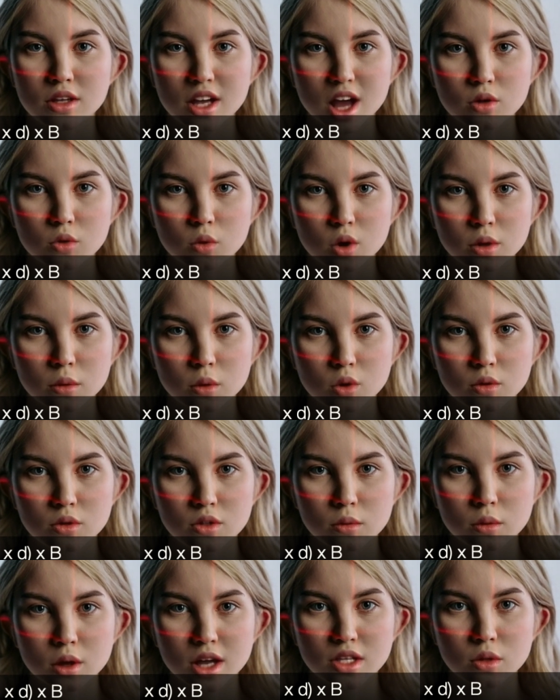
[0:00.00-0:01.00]
If we move
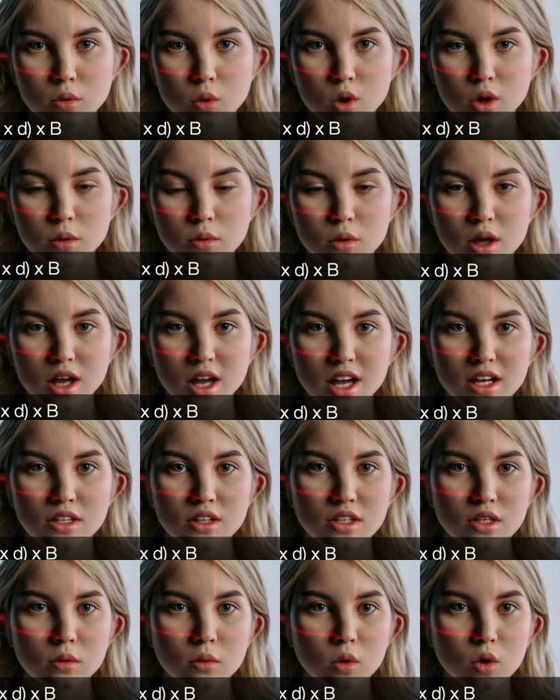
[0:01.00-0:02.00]
the base point B
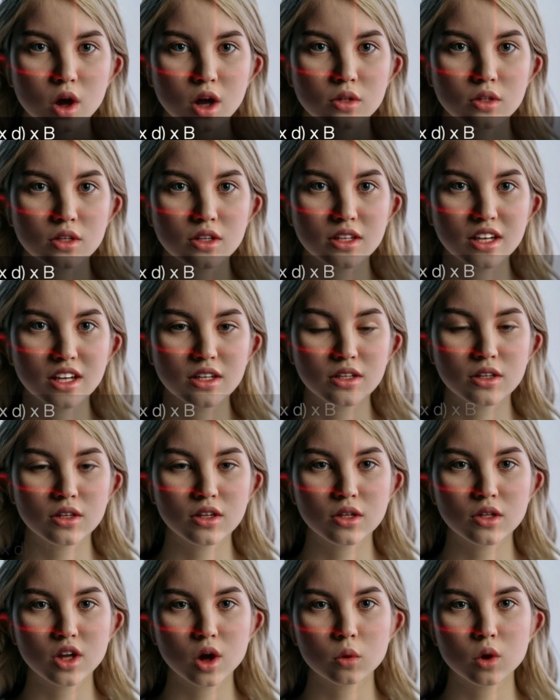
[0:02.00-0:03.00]
into the parenthesis,
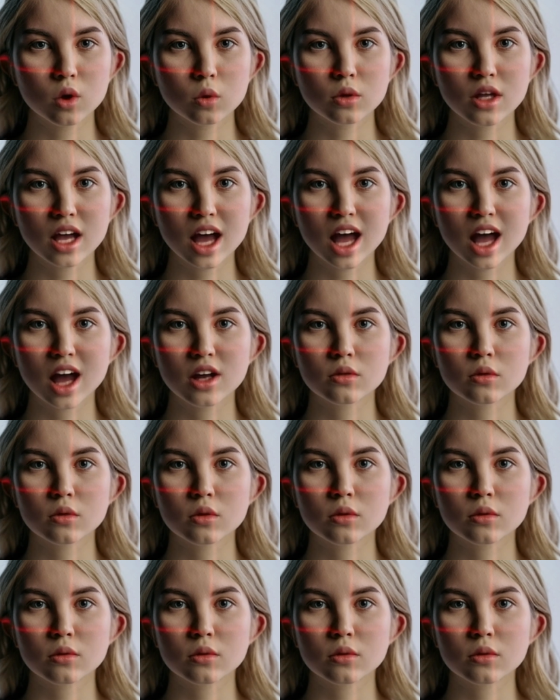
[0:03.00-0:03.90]
then we will have